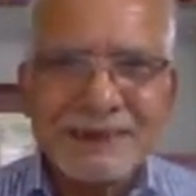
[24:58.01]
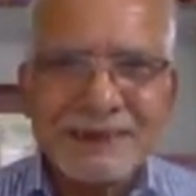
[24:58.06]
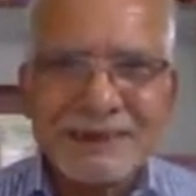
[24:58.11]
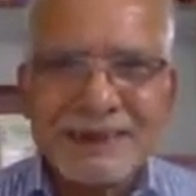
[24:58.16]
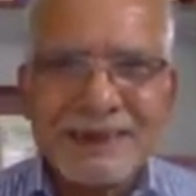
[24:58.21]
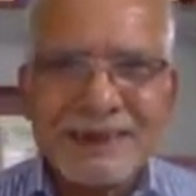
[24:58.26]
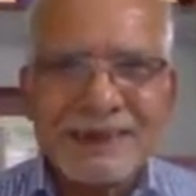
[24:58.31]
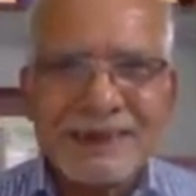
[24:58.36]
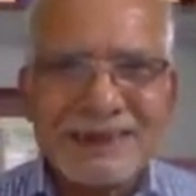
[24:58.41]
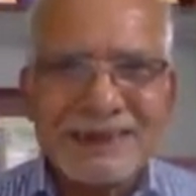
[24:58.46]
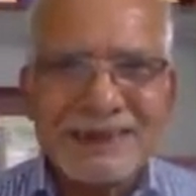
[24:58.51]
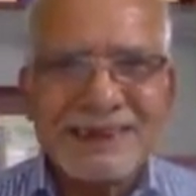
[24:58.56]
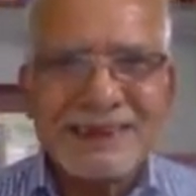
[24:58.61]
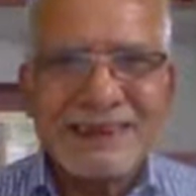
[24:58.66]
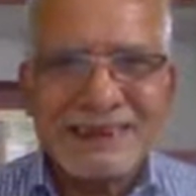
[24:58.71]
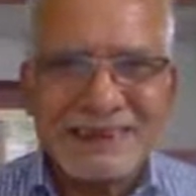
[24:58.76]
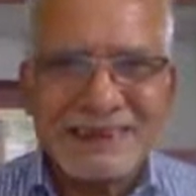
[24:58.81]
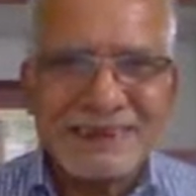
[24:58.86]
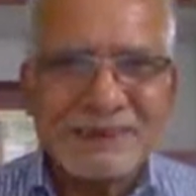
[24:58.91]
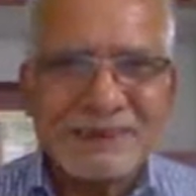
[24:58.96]

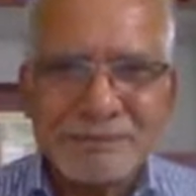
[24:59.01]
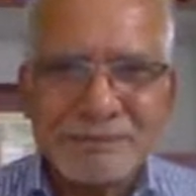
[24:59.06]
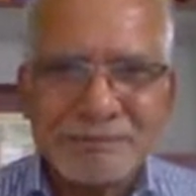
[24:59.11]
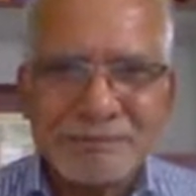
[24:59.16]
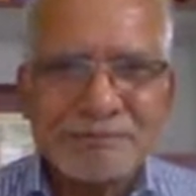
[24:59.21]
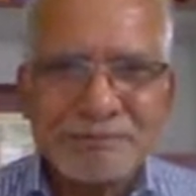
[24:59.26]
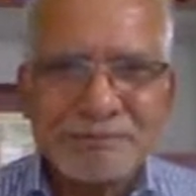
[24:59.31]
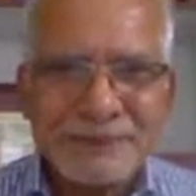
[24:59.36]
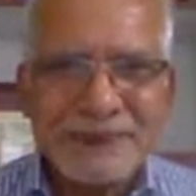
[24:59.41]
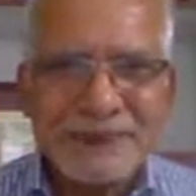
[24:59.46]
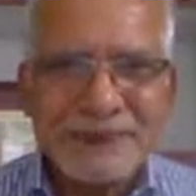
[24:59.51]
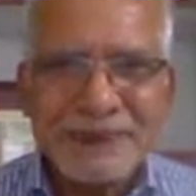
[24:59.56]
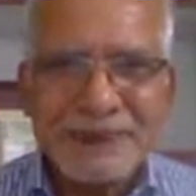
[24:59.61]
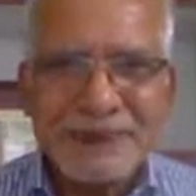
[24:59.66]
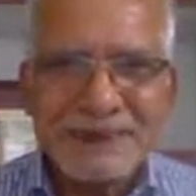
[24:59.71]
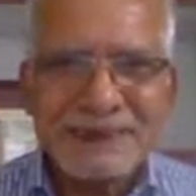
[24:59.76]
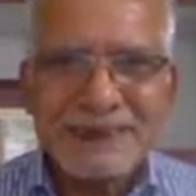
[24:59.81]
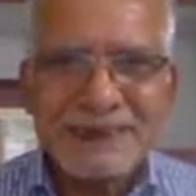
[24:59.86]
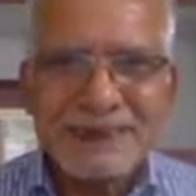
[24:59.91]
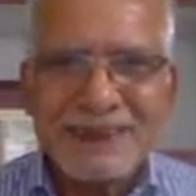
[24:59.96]
96,
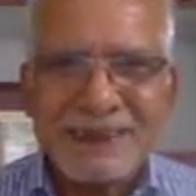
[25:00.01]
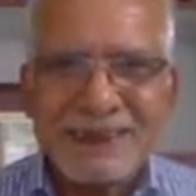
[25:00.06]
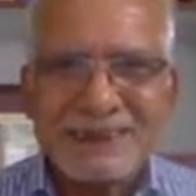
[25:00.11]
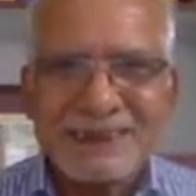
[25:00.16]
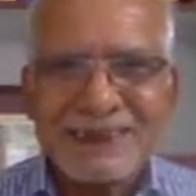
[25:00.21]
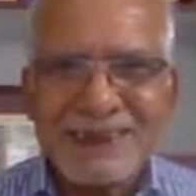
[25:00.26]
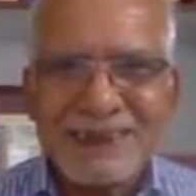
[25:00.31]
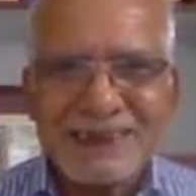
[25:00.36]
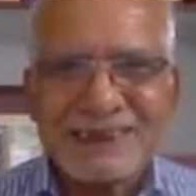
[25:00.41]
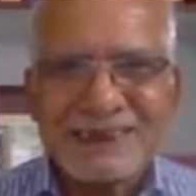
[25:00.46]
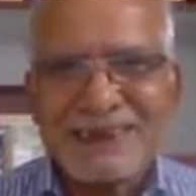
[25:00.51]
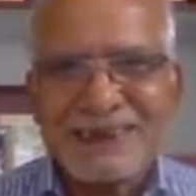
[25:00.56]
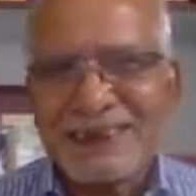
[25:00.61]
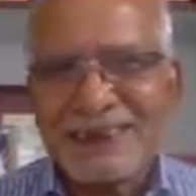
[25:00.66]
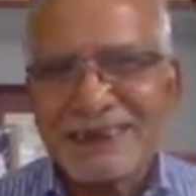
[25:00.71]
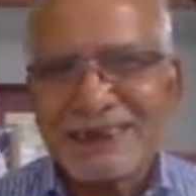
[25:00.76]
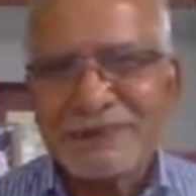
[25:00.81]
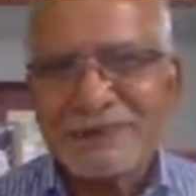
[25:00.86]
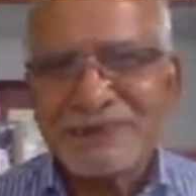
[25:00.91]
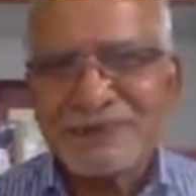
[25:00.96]
years, Arthur
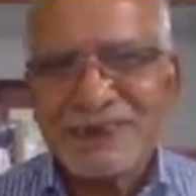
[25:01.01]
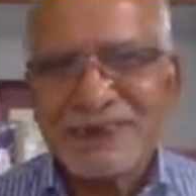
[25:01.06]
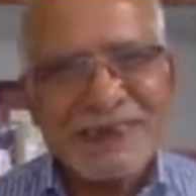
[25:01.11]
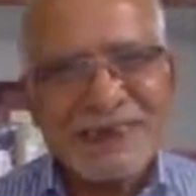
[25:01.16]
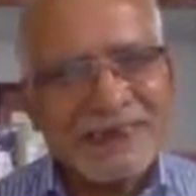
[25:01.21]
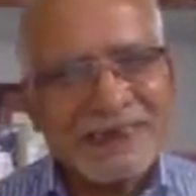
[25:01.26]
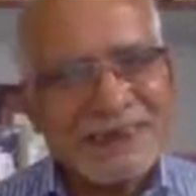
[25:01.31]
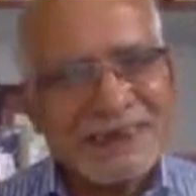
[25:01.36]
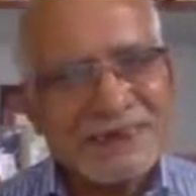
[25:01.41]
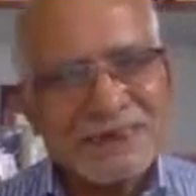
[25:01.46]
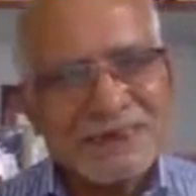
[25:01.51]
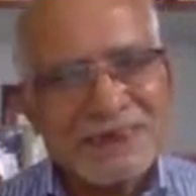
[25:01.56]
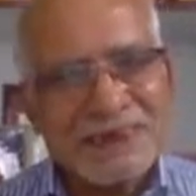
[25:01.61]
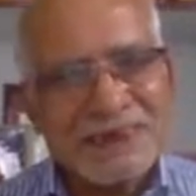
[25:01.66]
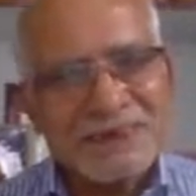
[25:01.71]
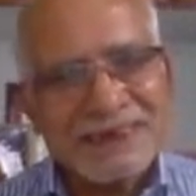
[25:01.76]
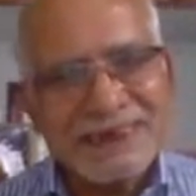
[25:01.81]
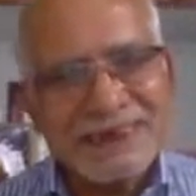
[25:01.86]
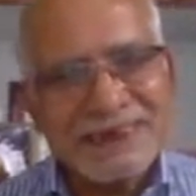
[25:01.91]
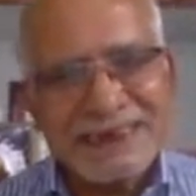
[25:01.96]
Ashkin, physics,
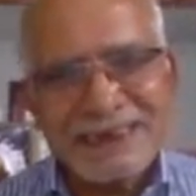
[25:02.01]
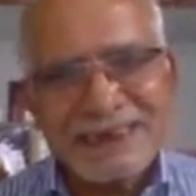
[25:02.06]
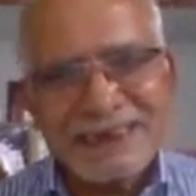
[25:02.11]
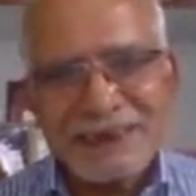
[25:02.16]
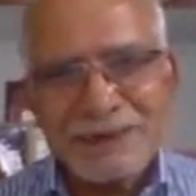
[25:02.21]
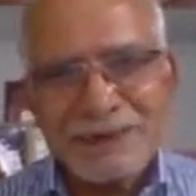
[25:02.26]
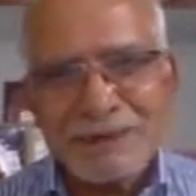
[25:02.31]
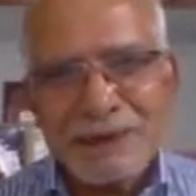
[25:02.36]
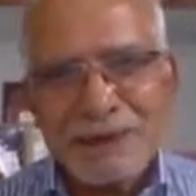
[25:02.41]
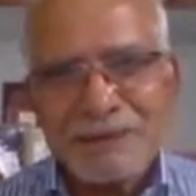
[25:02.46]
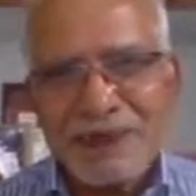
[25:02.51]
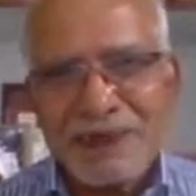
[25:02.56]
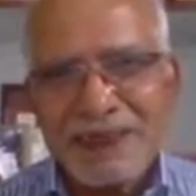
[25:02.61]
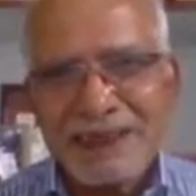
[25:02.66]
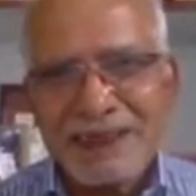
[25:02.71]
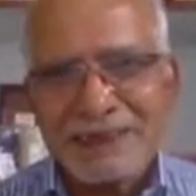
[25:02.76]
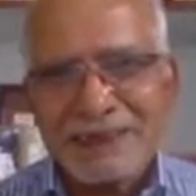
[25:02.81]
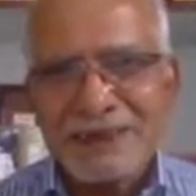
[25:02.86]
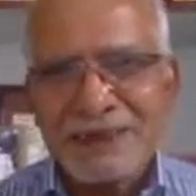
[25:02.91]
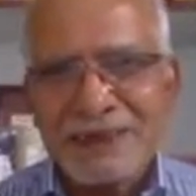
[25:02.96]
2018 Nobel
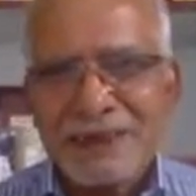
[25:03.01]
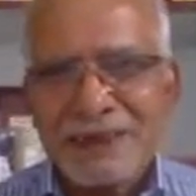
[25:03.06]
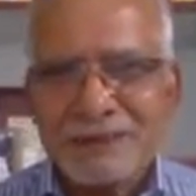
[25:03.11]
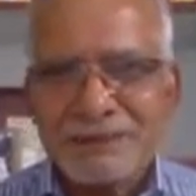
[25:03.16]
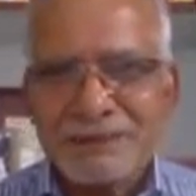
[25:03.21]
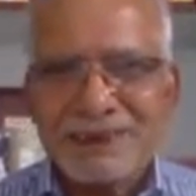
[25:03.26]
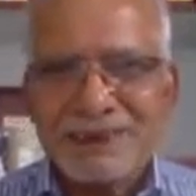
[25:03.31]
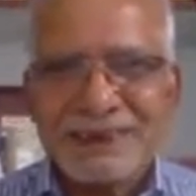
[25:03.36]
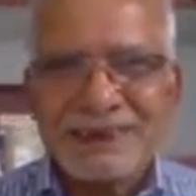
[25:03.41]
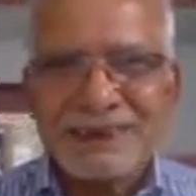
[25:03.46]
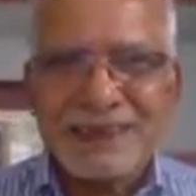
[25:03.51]
Prize, optical